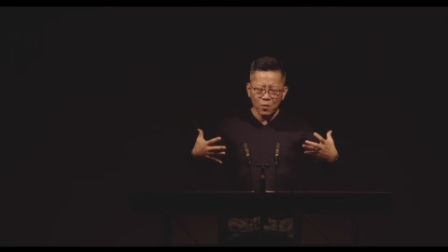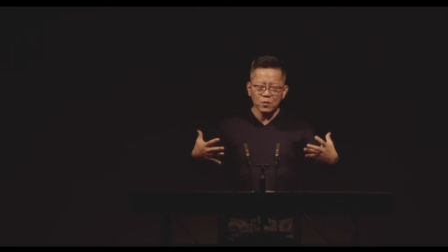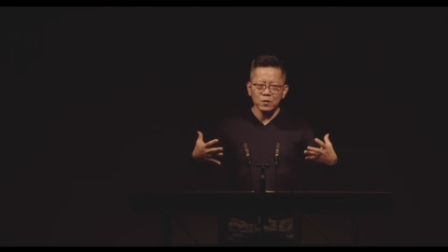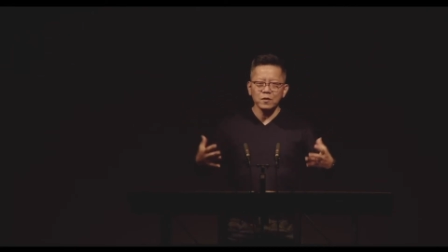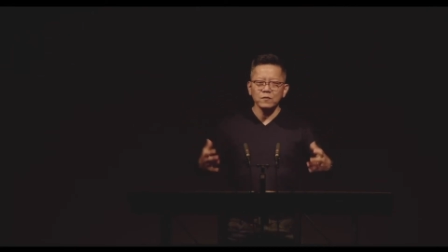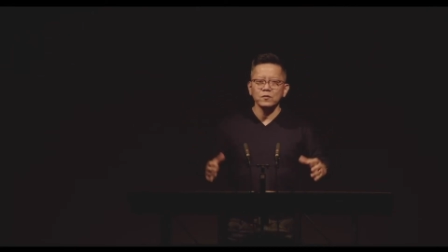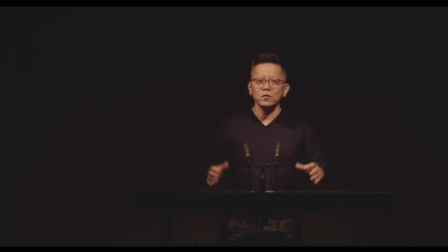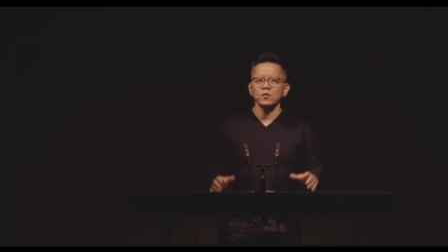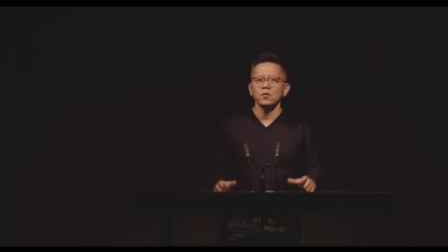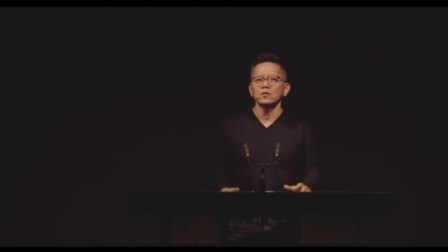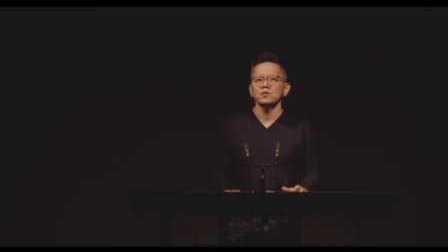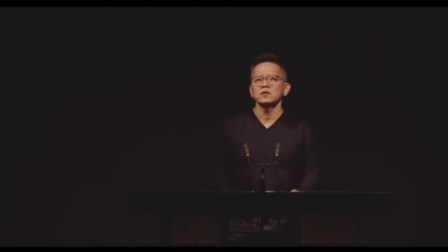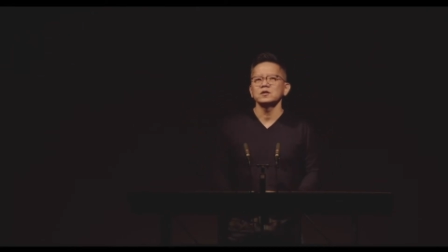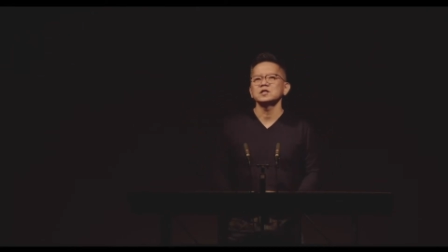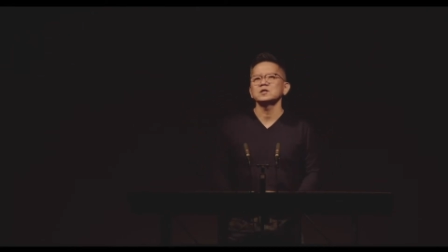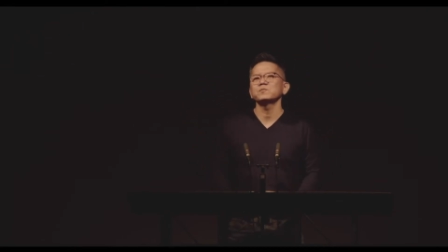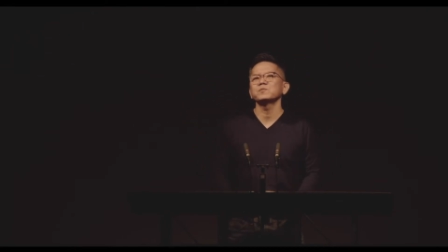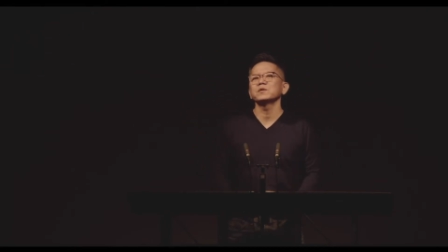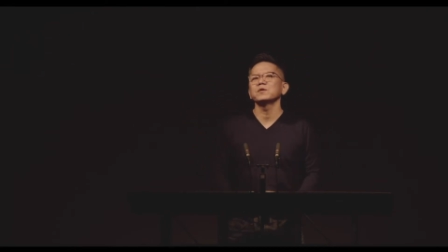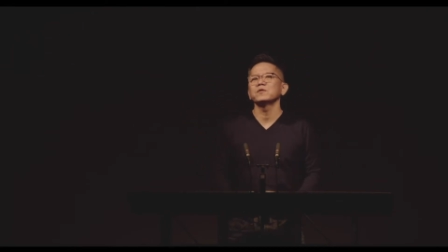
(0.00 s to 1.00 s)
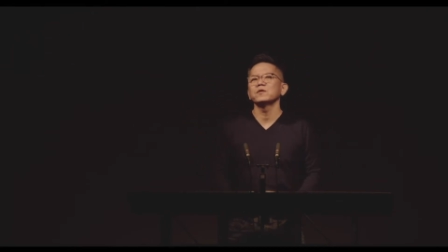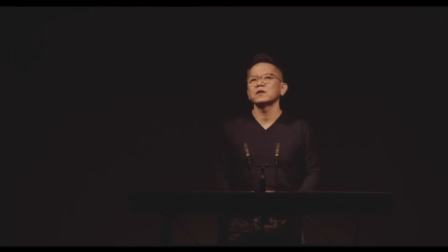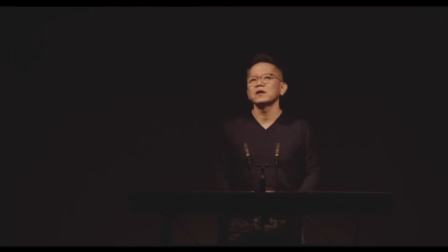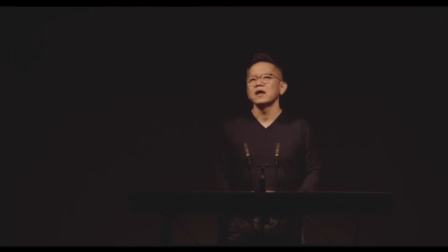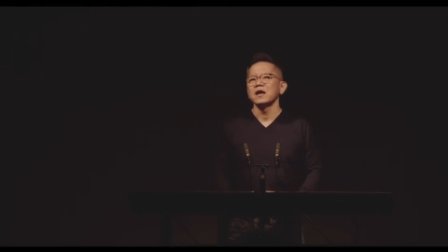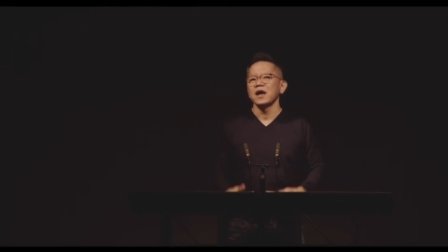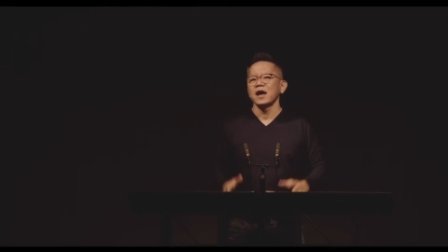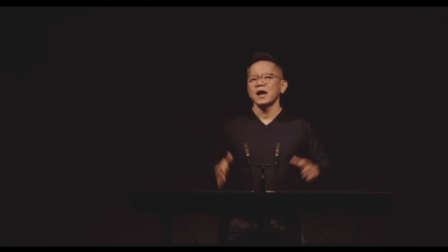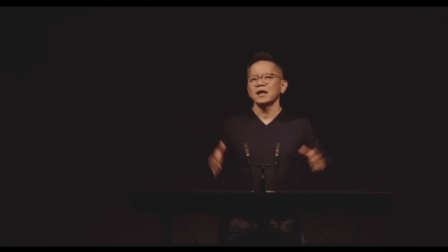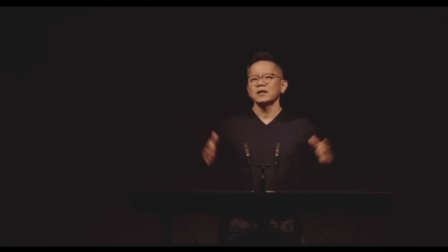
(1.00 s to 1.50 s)
of the Holy Spirit,
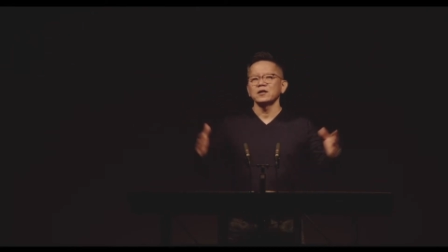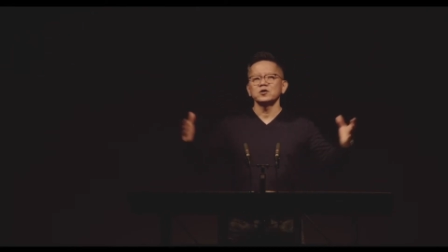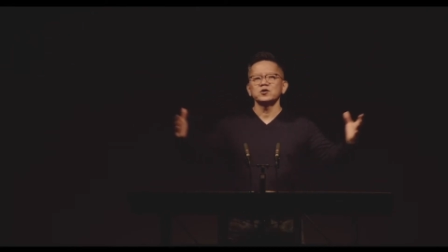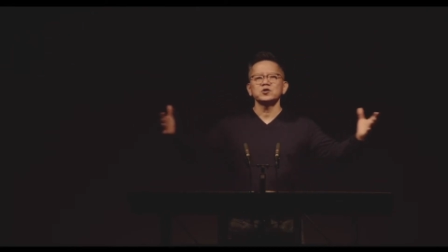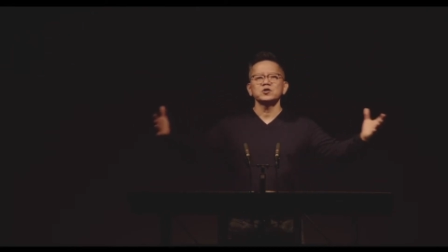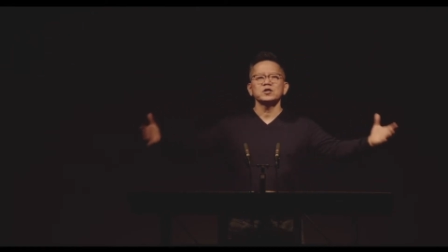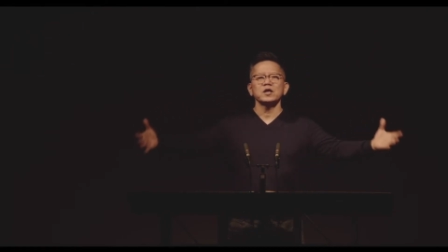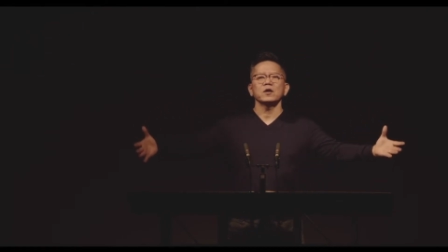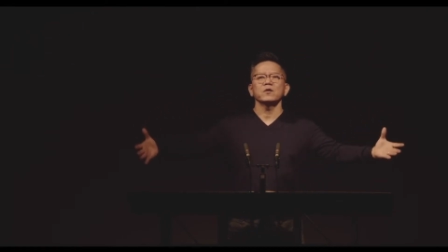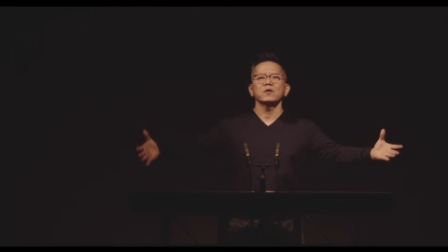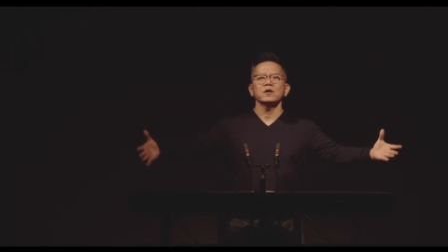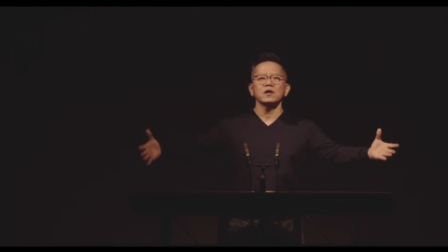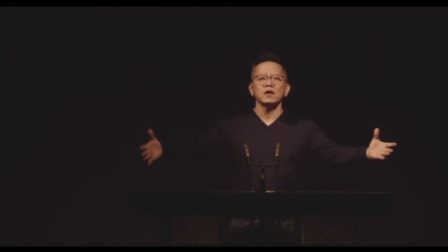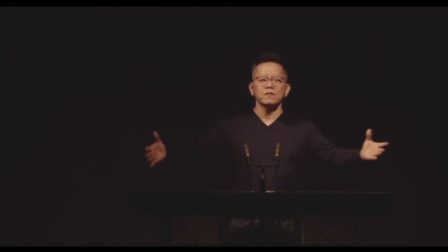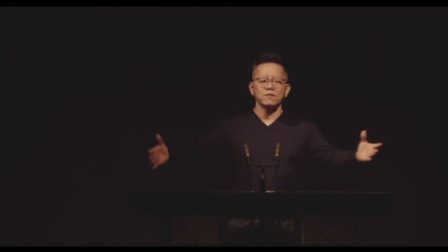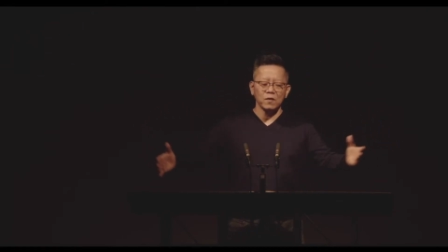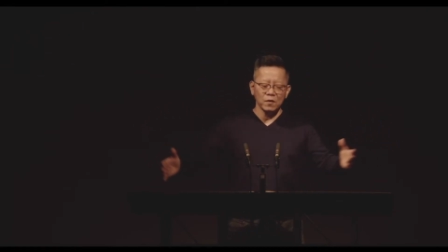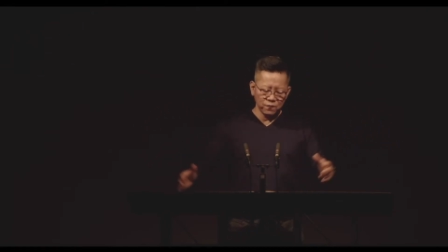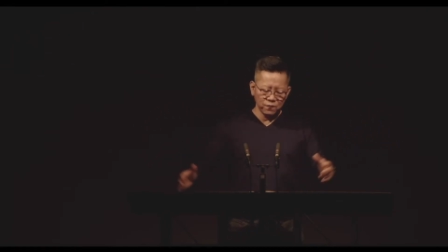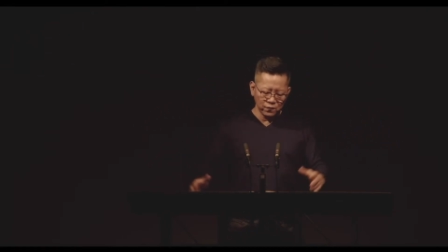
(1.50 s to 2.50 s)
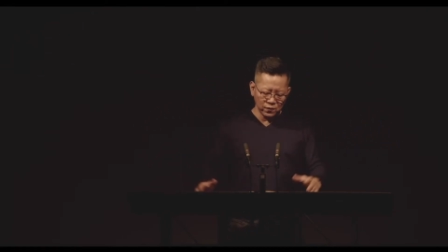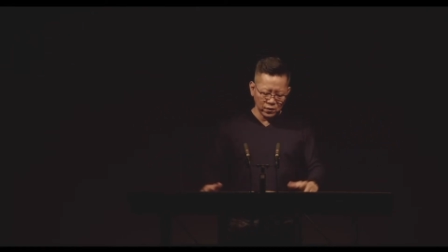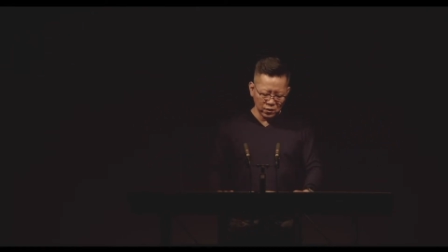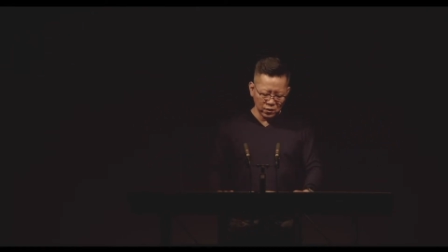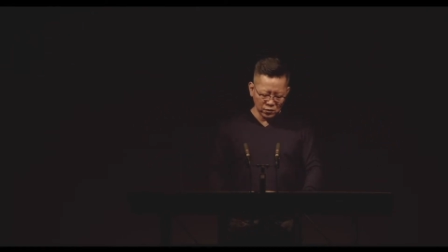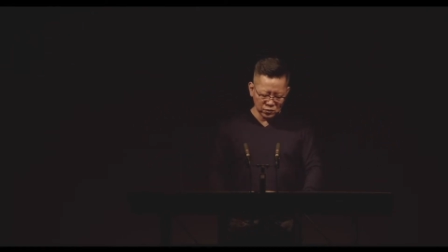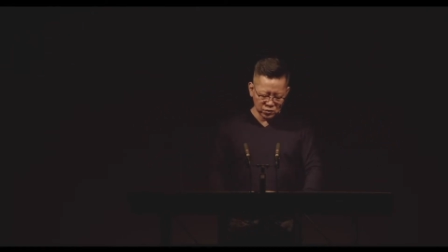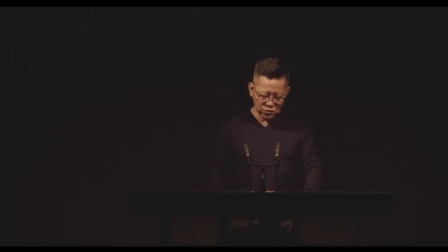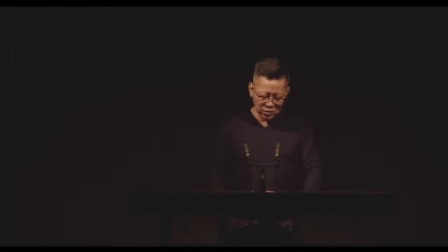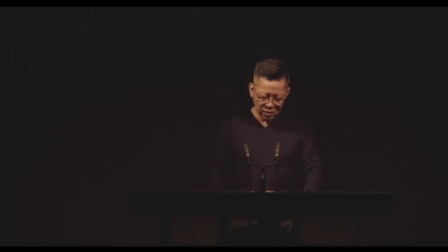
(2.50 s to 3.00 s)
and the sharing of our
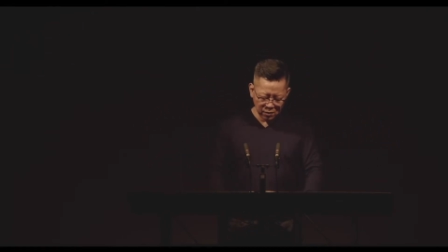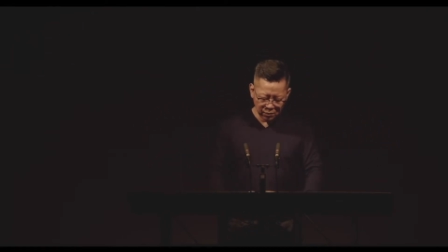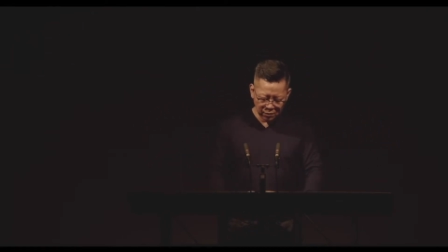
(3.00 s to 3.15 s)
fellowship